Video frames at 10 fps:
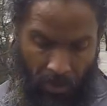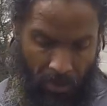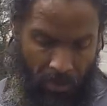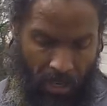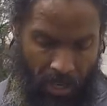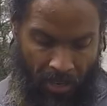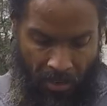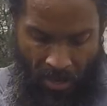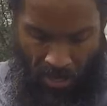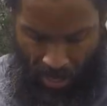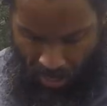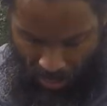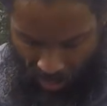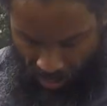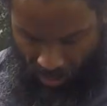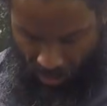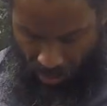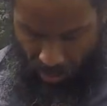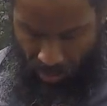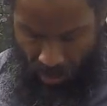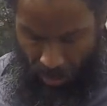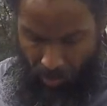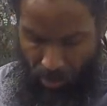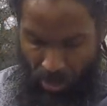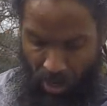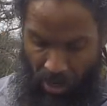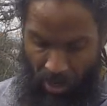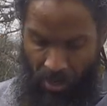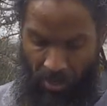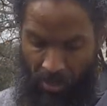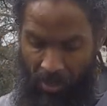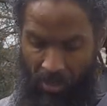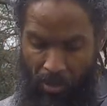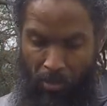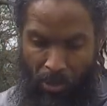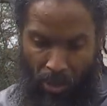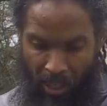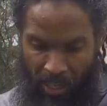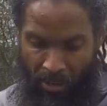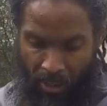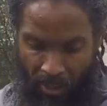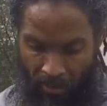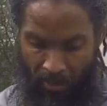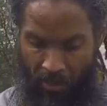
Okay, tuck my shirt in, it's a bit chilly out here.